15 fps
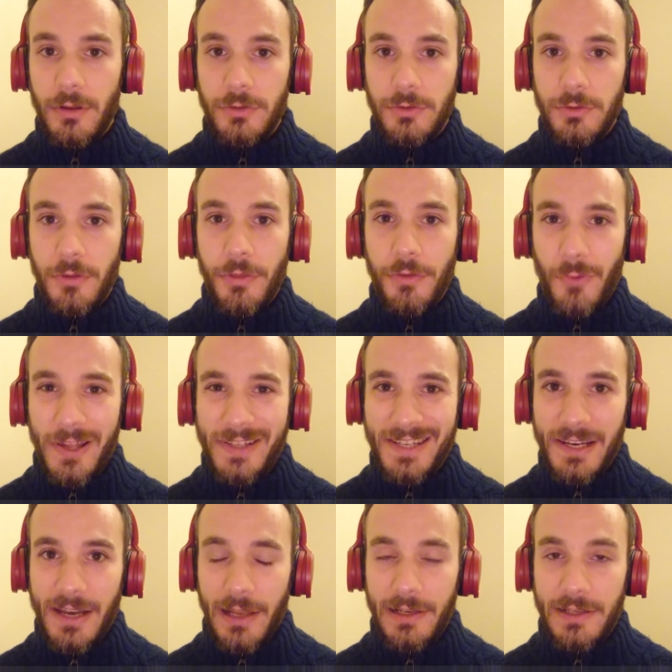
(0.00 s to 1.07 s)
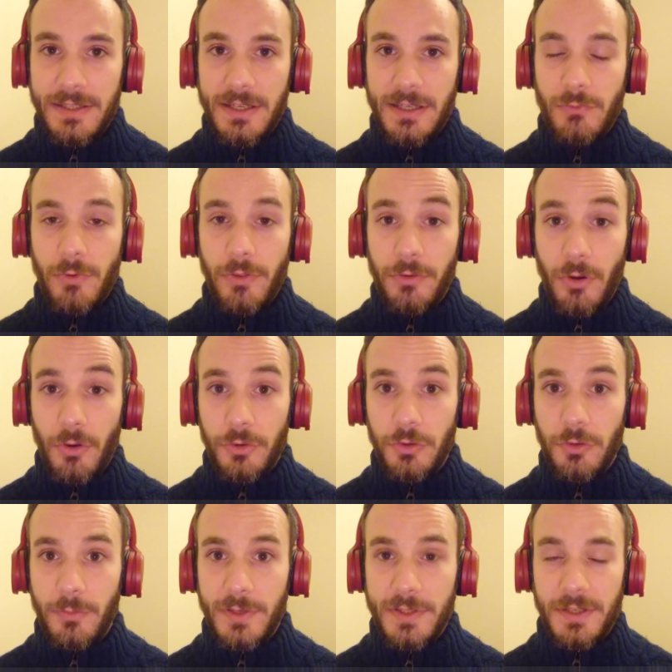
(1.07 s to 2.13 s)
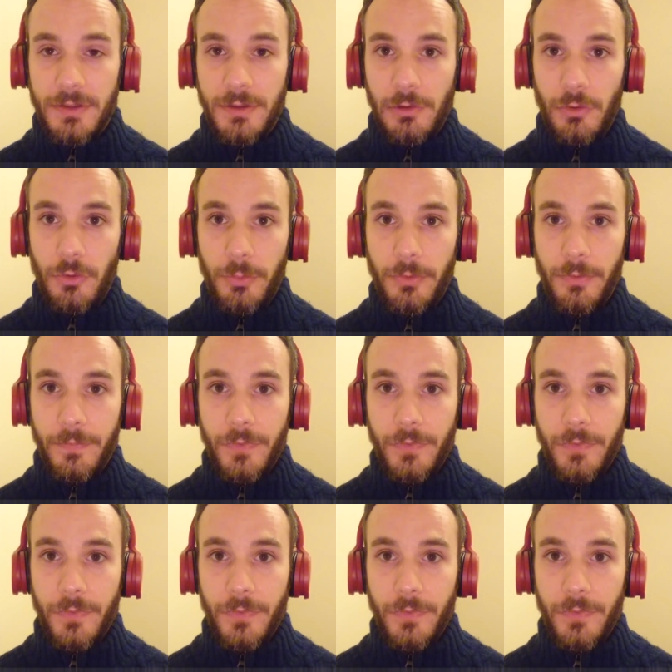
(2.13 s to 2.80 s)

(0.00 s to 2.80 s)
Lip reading: to do threat analysis with no humans in the loop.